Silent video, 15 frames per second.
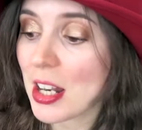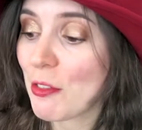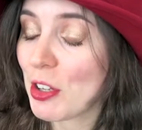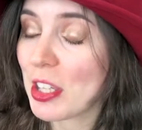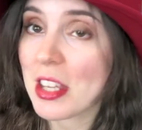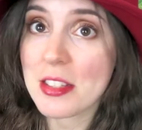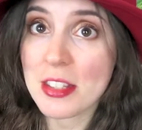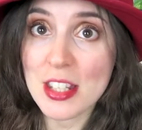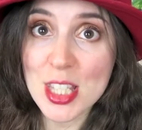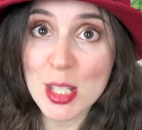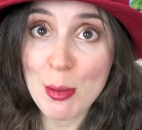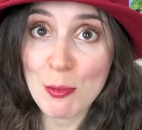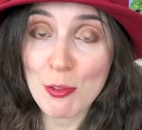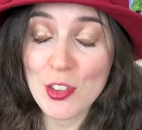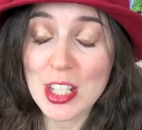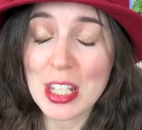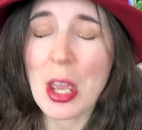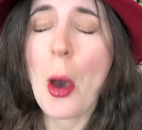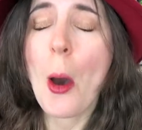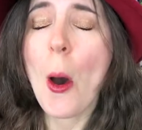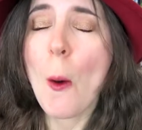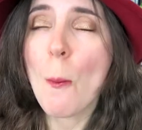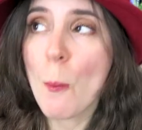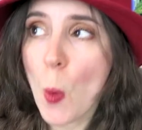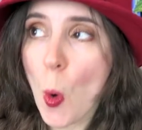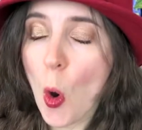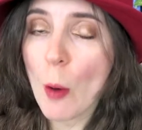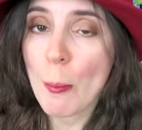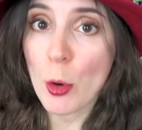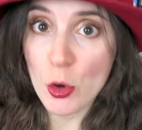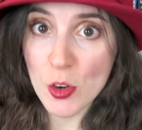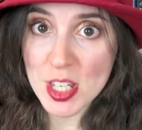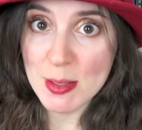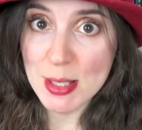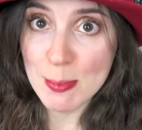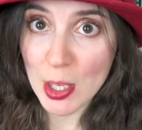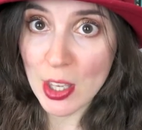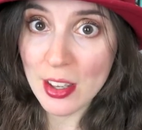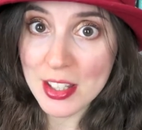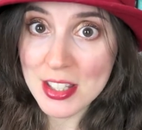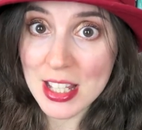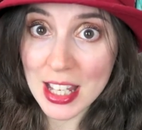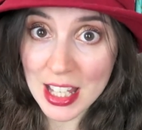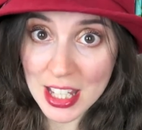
and every year since I've been reading more and more Christmas books